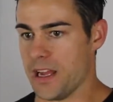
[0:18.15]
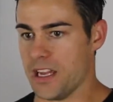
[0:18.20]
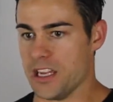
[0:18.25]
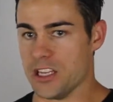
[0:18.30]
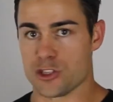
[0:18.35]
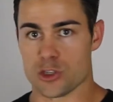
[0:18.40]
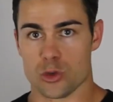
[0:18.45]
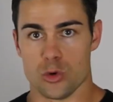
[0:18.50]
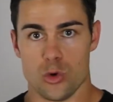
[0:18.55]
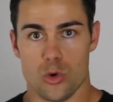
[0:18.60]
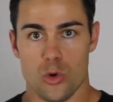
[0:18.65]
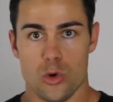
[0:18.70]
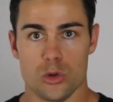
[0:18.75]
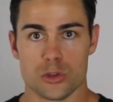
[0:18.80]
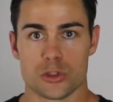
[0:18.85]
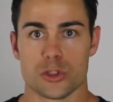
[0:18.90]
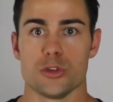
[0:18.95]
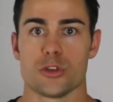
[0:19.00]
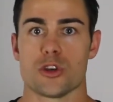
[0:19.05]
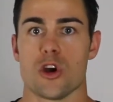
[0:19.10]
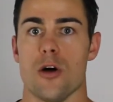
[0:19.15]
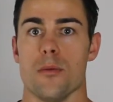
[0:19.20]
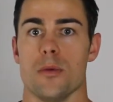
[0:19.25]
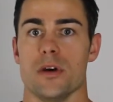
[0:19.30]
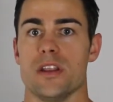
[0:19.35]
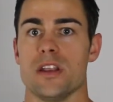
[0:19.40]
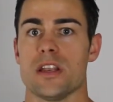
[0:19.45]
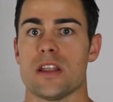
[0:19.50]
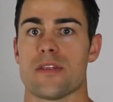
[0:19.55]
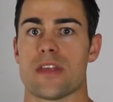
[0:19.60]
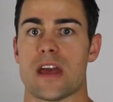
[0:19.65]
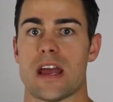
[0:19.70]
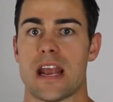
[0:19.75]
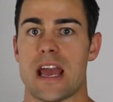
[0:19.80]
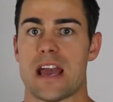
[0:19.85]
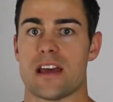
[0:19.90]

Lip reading: It's all too common that